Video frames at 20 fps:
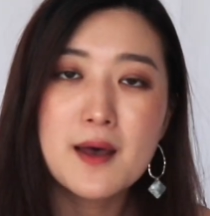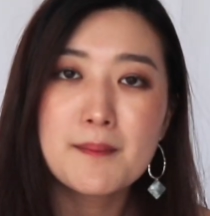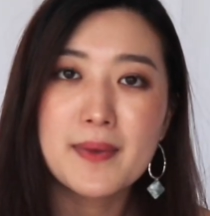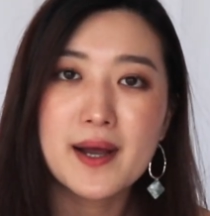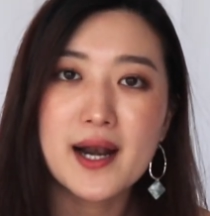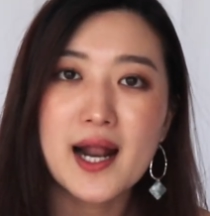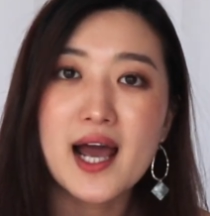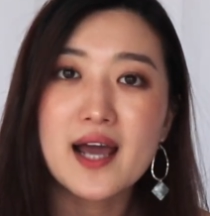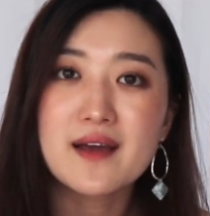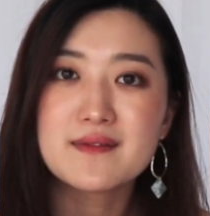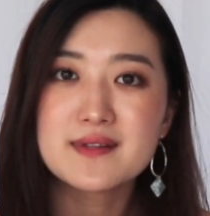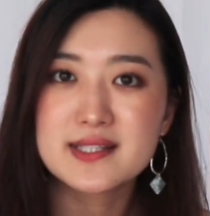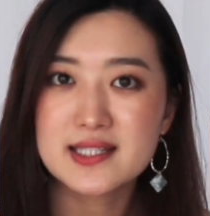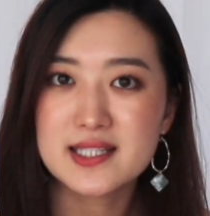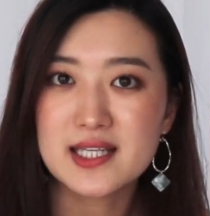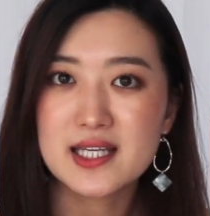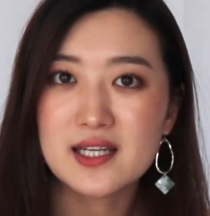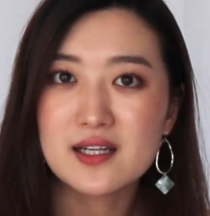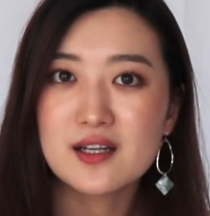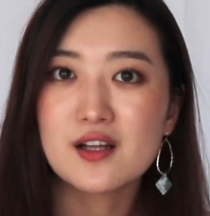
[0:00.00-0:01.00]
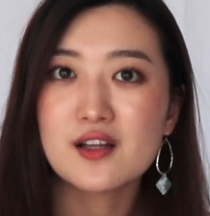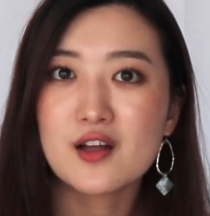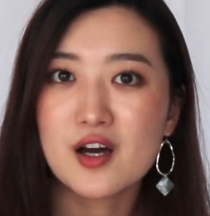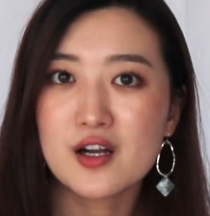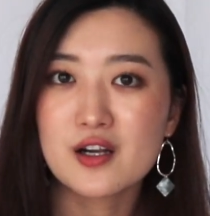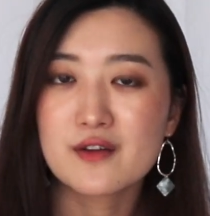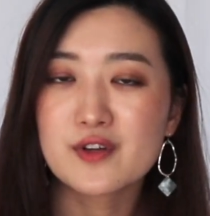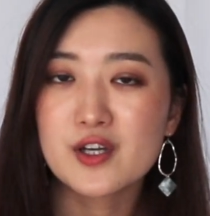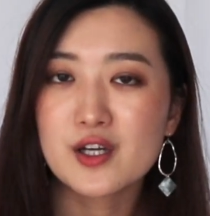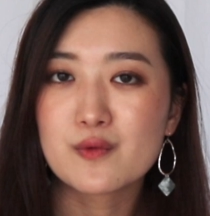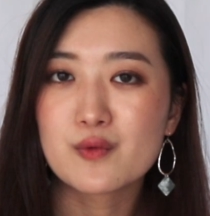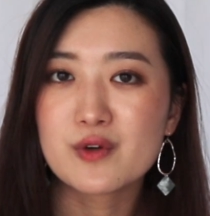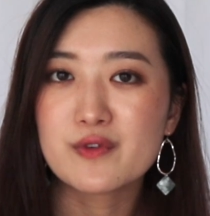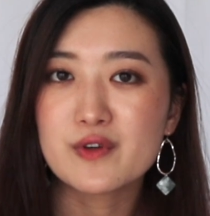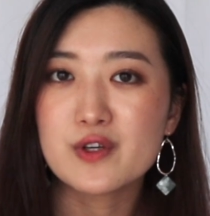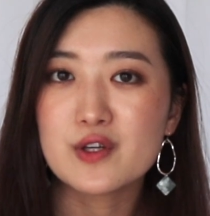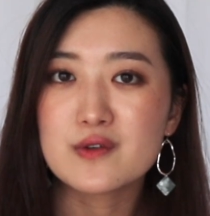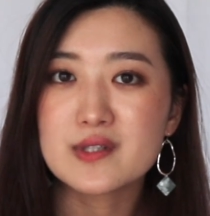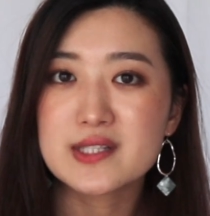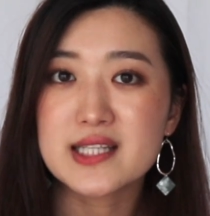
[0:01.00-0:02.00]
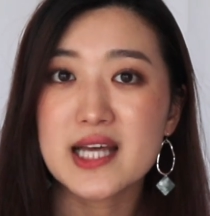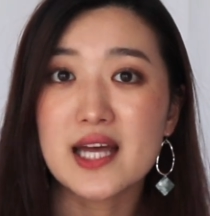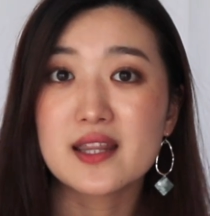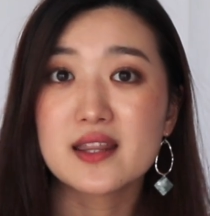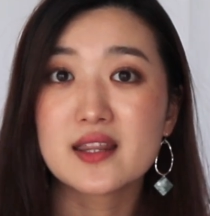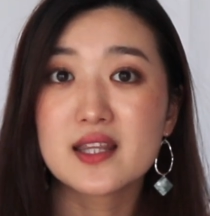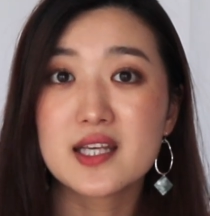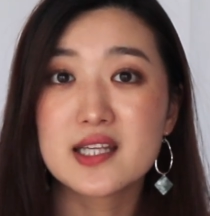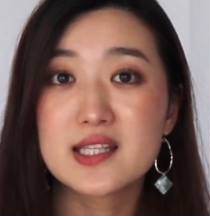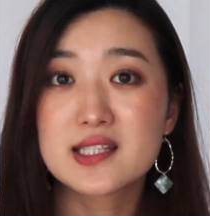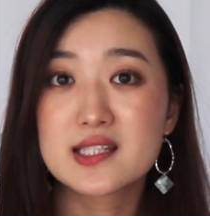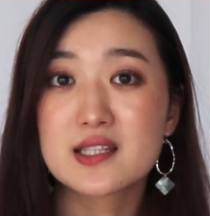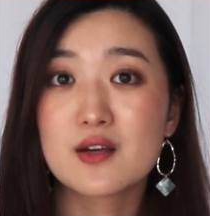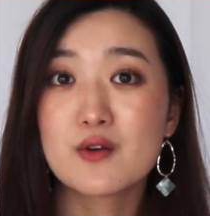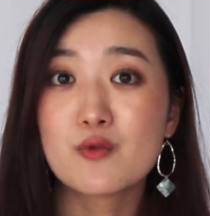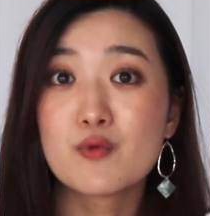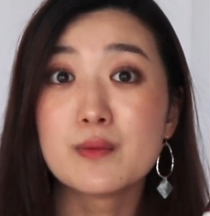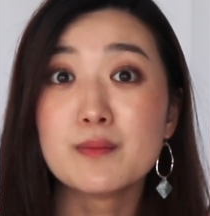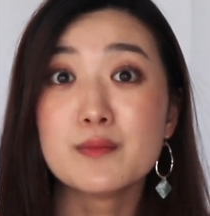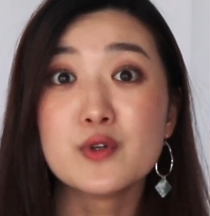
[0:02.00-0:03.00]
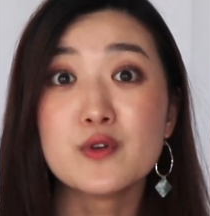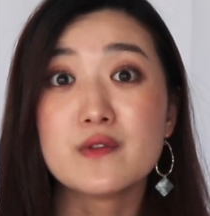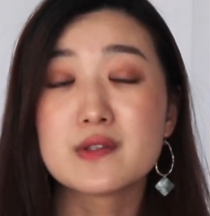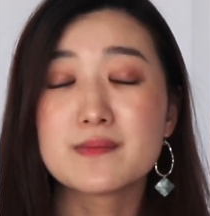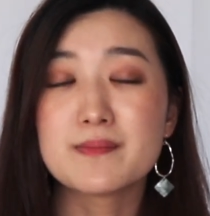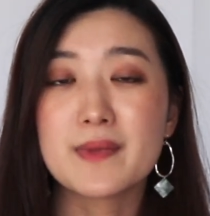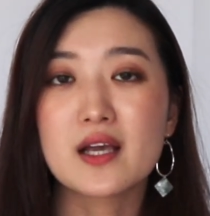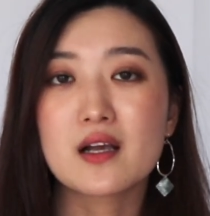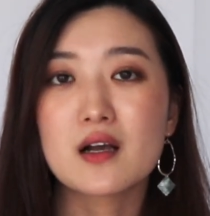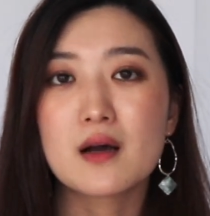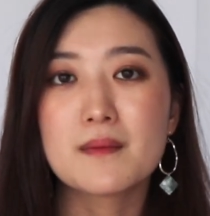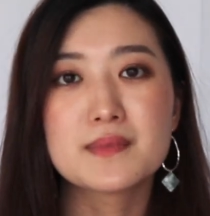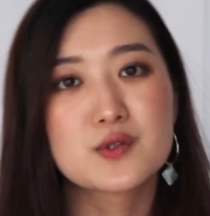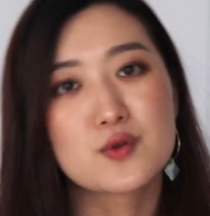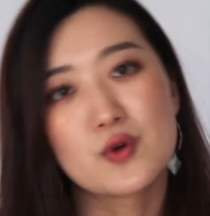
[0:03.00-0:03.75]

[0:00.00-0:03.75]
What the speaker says: but I've seen a lot of good reviews that this removes makeup.